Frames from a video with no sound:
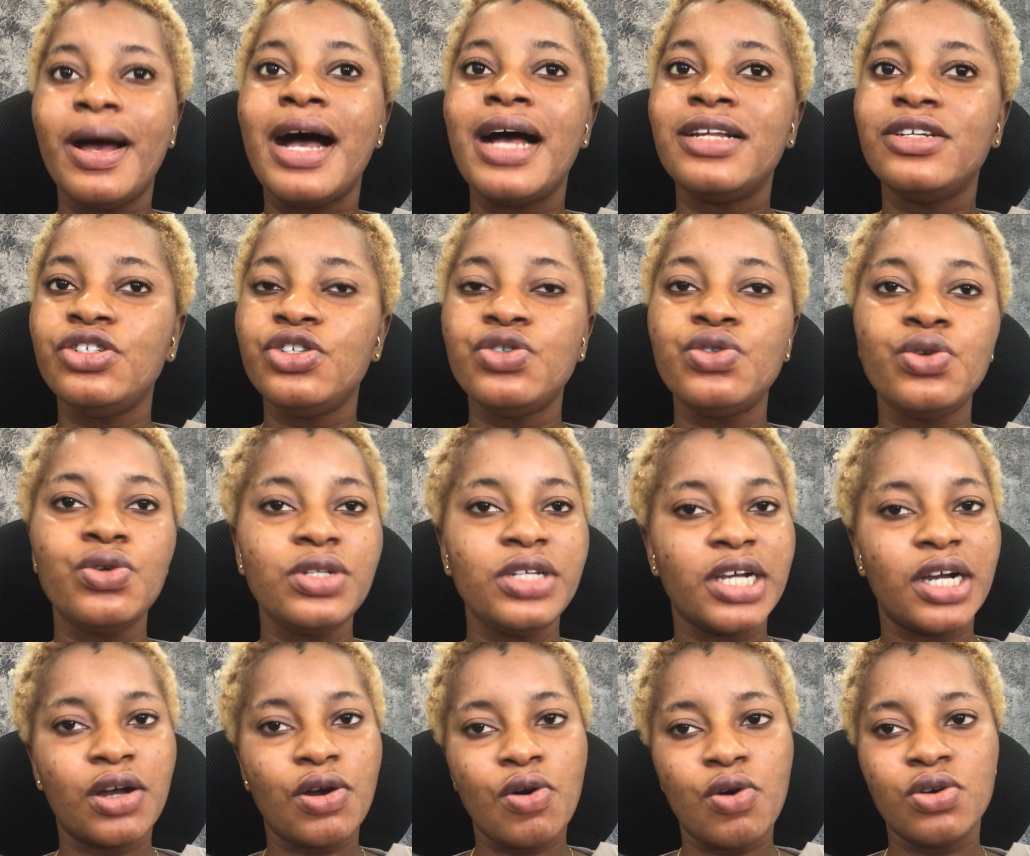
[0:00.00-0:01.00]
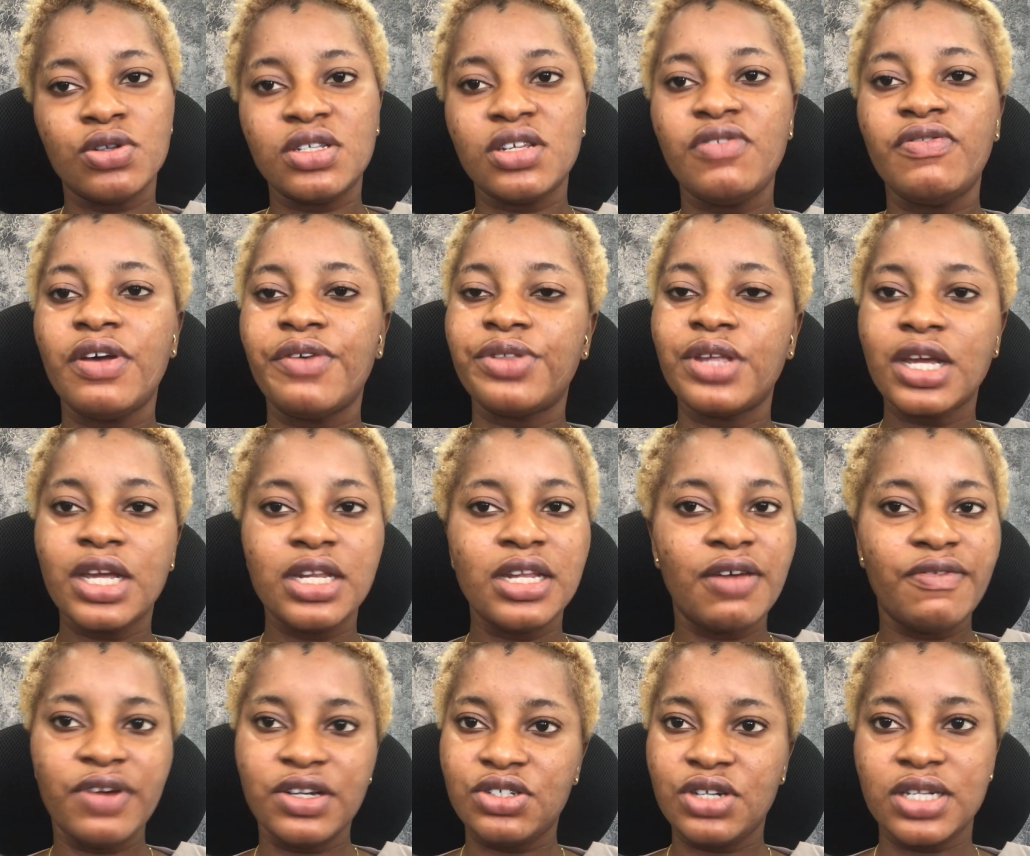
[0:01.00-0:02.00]
And you know their course, if you have taken their
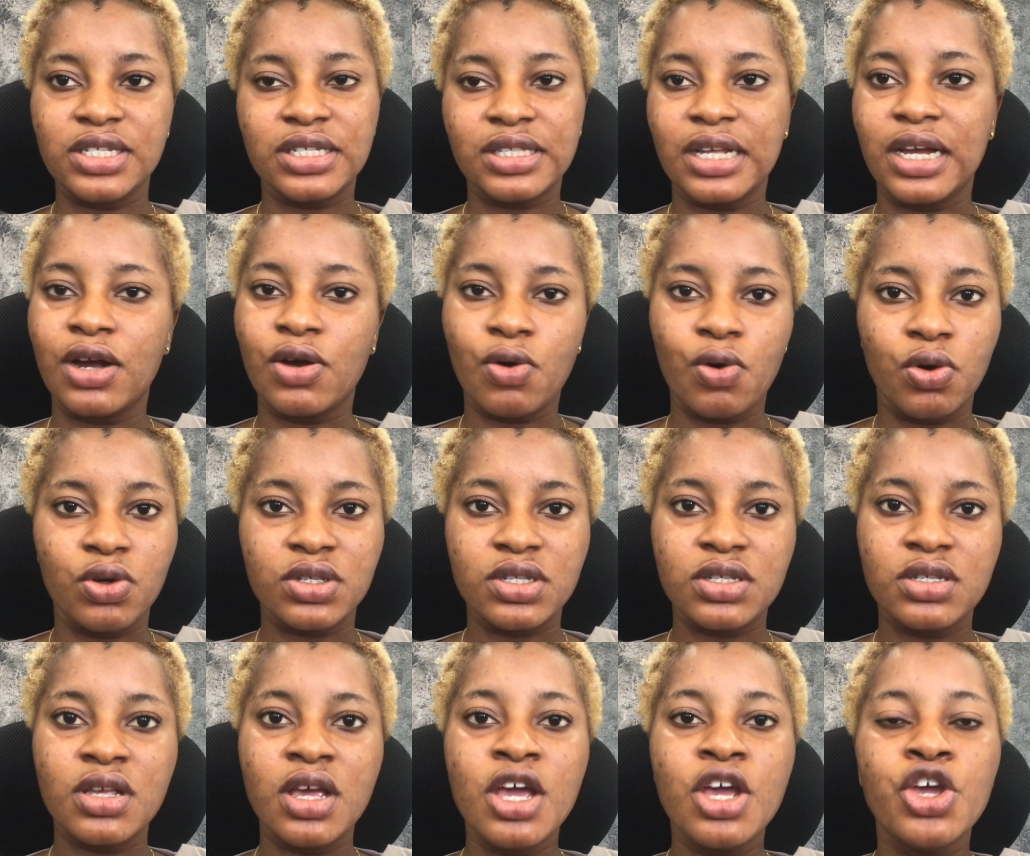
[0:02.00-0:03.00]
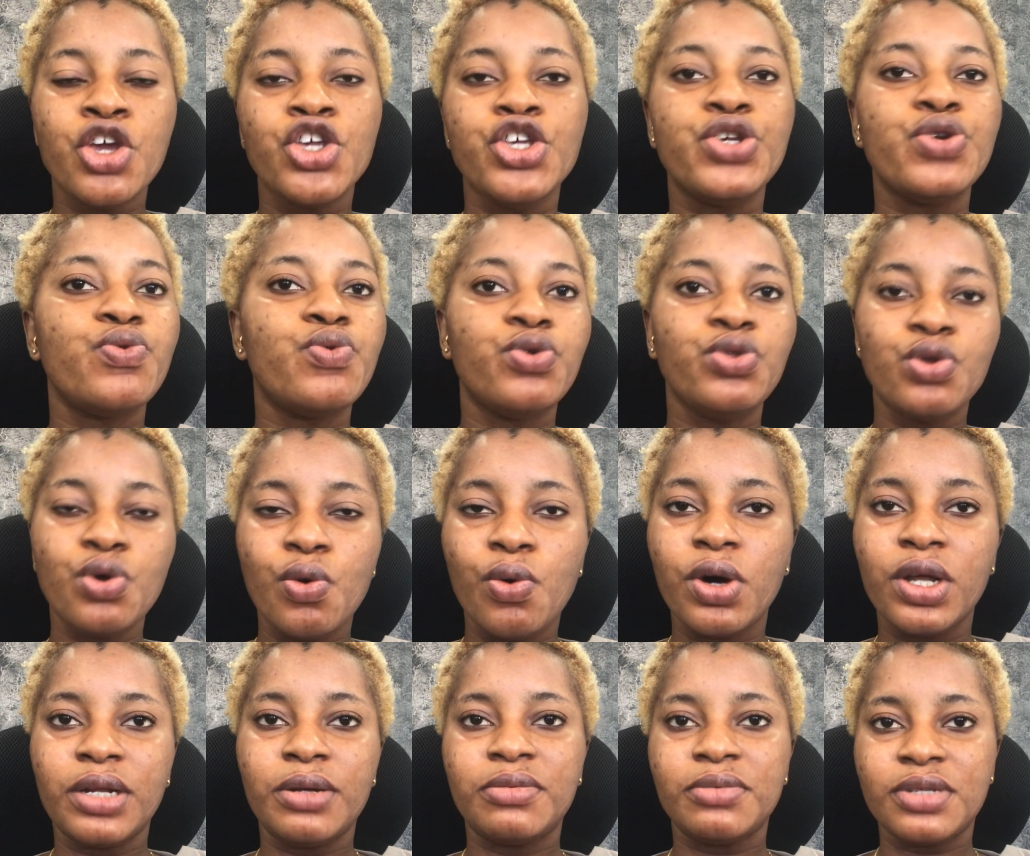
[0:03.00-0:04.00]
virtual assistant course, you will know
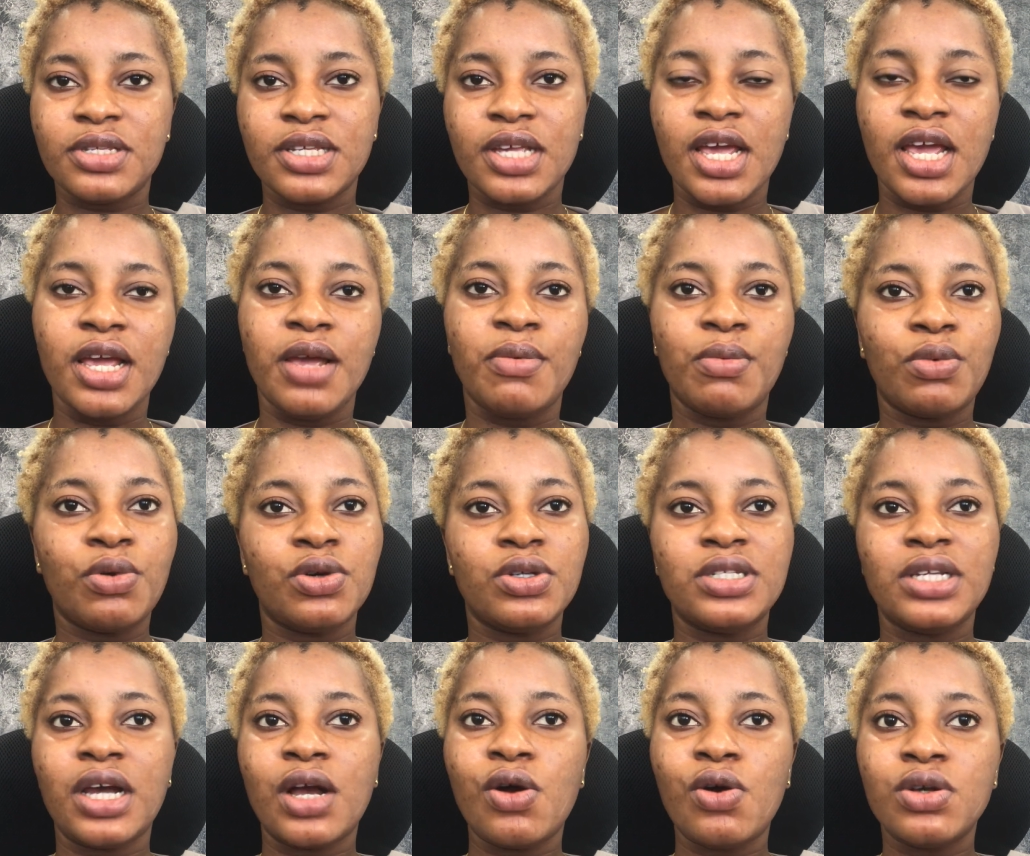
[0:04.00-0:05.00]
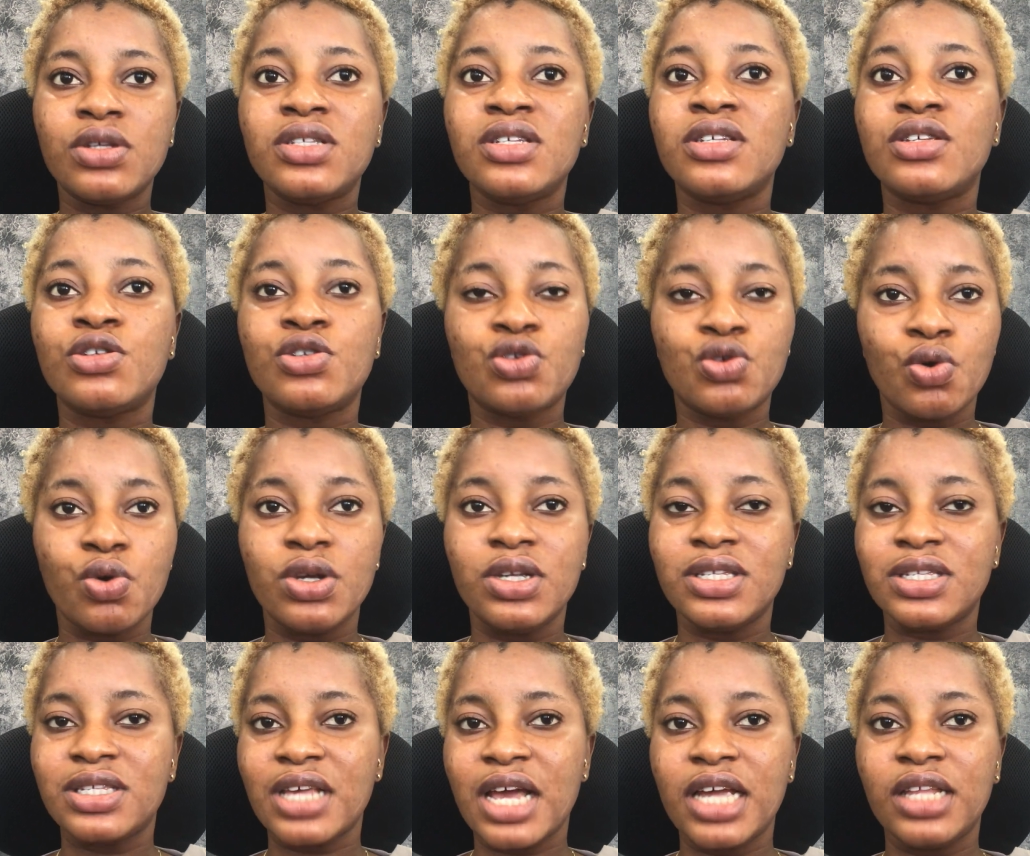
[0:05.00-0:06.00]
what I'm saying, because their course is so
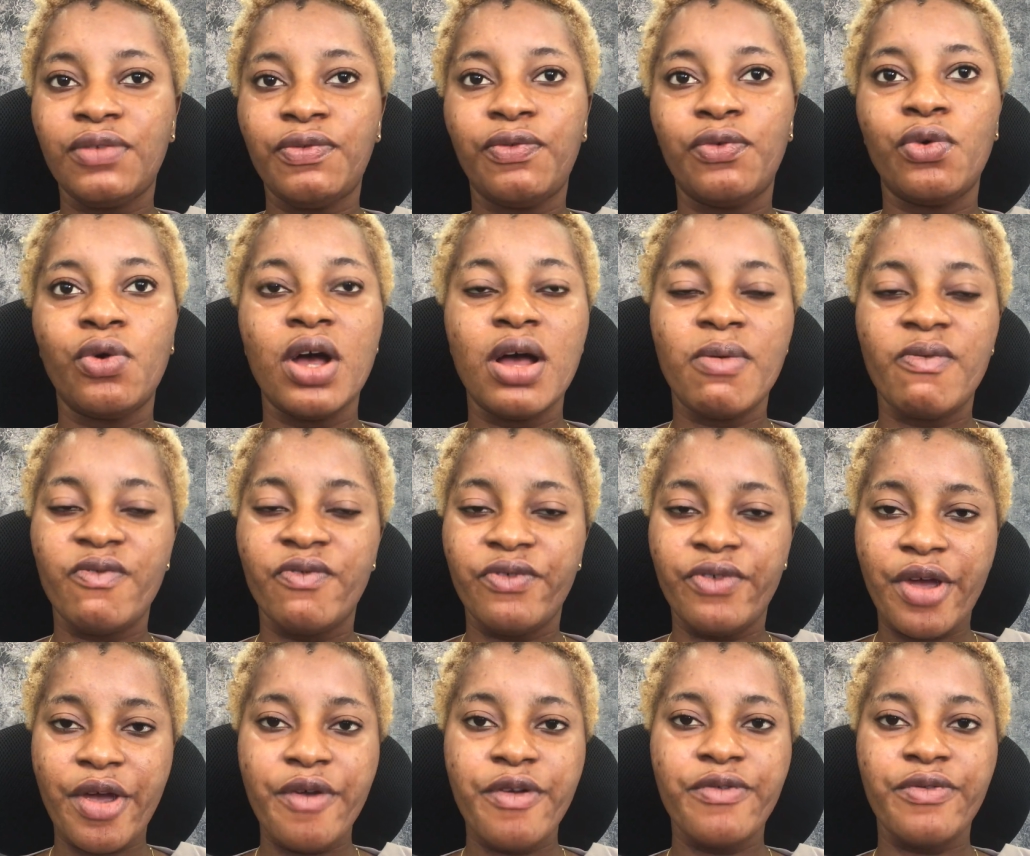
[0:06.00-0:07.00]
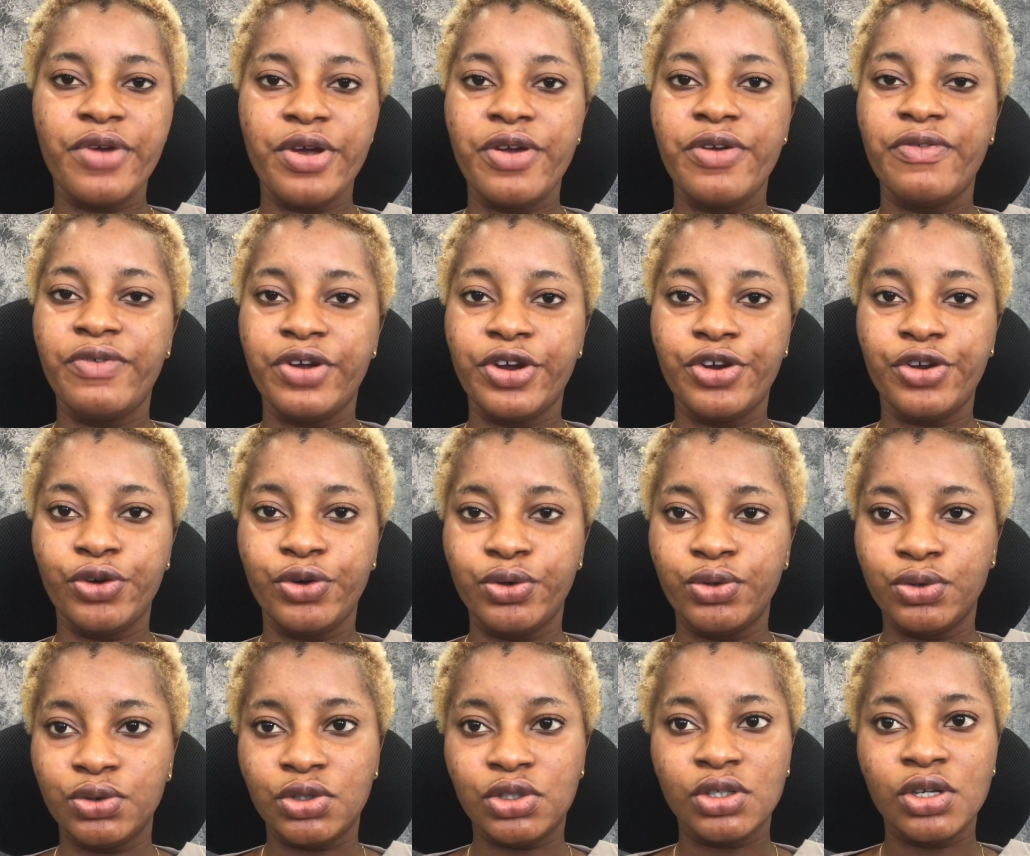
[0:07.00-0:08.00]
insightful and very, very, very
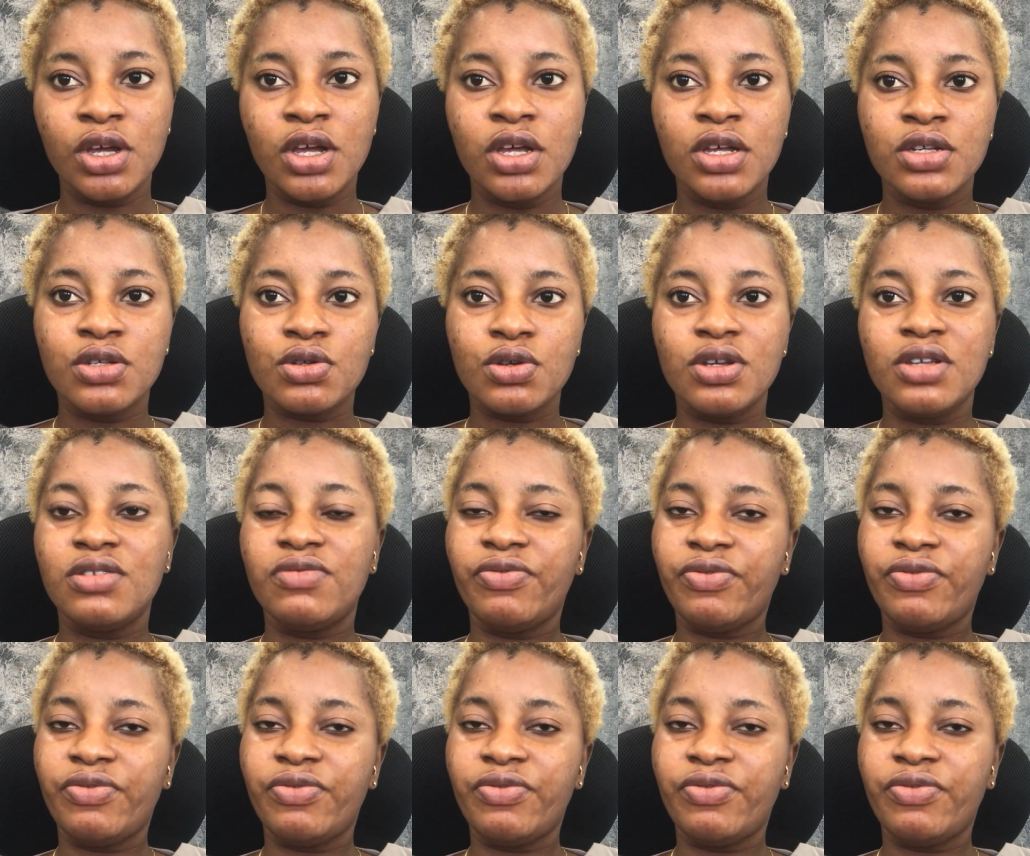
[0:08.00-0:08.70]
good. So it's